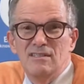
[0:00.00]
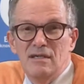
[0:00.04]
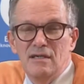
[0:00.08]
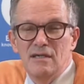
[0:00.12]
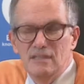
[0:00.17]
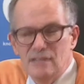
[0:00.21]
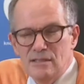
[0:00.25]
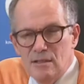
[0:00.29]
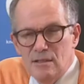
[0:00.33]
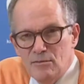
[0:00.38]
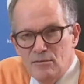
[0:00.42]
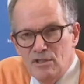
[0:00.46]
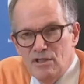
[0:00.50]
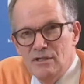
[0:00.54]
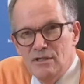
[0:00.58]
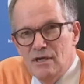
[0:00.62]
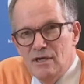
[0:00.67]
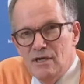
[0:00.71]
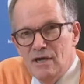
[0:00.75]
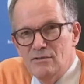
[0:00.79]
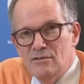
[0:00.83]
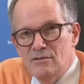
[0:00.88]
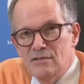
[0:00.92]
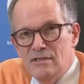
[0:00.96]

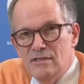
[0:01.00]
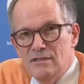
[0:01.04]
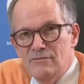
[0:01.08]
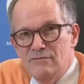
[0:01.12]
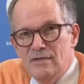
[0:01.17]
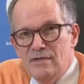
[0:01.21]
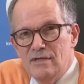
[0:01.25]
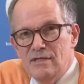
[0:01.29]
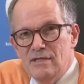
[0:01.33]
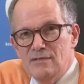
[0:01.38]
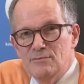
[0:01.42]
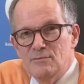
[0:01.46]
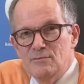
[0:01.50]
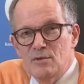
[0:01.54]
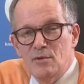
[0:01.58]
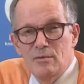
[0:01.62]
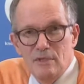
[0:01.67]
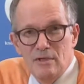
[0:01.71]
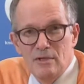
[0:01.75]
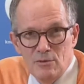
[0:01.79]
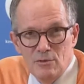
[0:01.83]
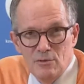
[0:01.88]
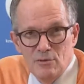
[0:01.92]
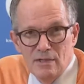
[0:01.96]
establishing ourselves, is
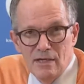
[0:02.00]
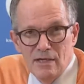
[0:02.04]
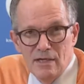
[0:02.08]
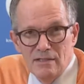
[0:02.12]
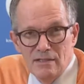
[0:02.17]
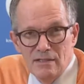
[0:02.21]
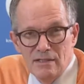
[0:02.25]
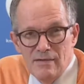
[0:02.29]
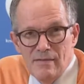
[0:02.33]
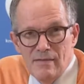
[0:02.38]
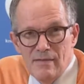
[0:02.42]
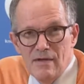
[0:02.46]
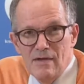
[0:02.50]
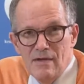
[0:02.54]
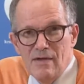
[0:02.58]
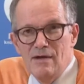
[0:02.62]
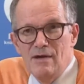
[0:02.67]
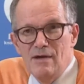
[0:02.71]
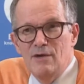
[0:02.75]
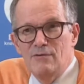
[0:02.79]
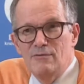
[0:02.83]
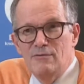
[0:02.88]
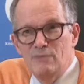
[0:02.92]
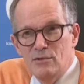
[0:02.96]
probably a good idea.
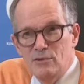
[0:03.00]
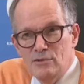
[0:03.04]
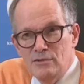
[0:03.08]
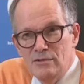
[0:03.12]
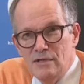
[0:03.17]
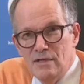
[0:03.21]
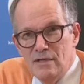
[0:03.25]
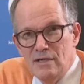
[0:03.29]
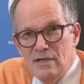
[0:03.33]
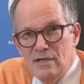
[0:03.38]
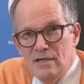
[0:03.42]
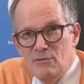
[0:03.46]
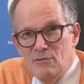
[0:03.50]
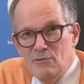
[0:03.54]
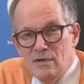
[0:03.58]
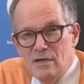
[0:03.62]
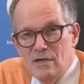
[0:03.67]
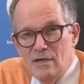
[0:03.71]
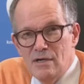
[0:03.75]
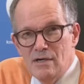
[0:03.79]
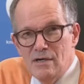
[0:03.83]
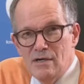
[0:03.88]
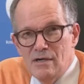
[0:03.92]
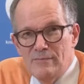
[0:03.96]
Unfortunately, we
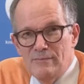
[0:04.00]
are